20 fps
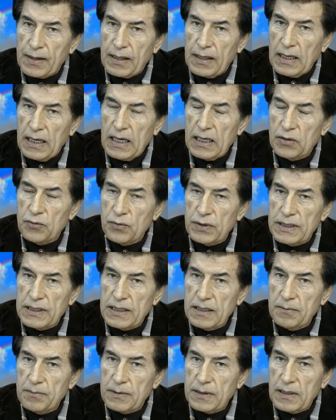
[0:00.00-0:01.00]
And we
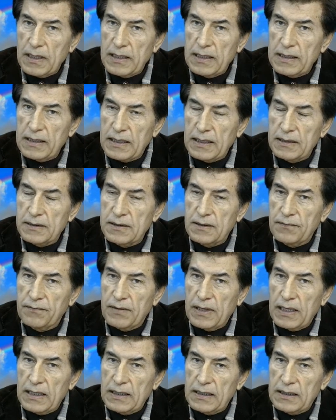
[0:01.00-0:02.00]
keep cutting and
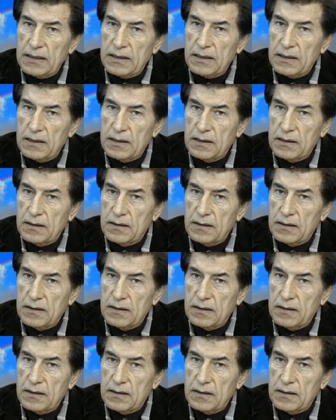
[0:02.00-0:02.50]
dividing